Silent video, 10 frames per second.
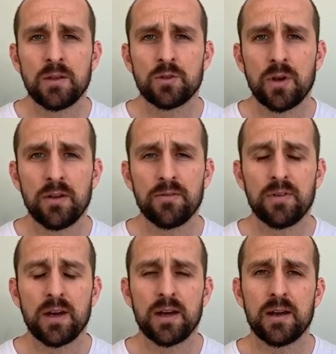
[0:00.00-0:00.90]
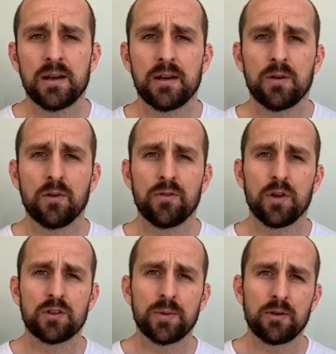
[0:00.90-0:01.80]
So I have an awful
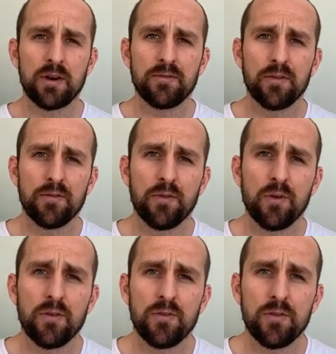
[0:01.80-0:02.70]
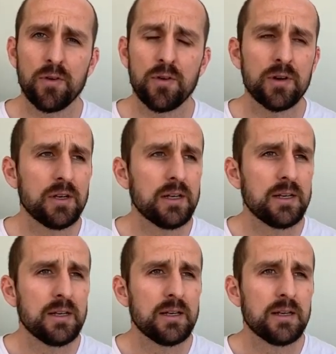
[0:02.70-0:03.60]
lot to be grateful for
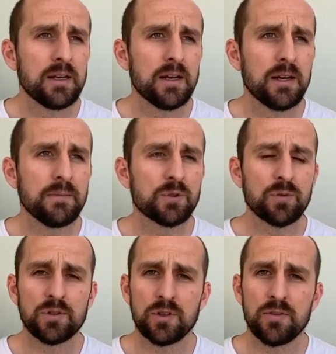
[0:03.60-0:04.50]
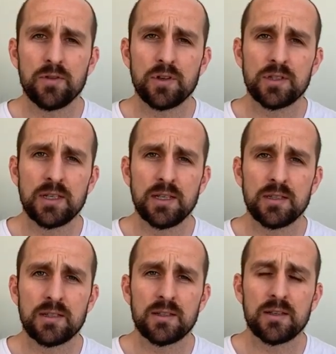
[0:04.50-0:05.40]
Swansea
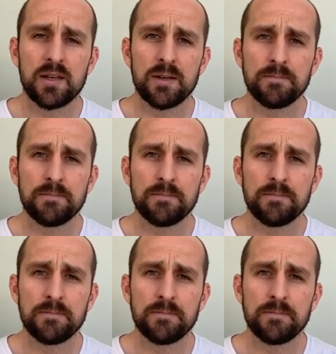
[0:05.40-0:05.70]
University's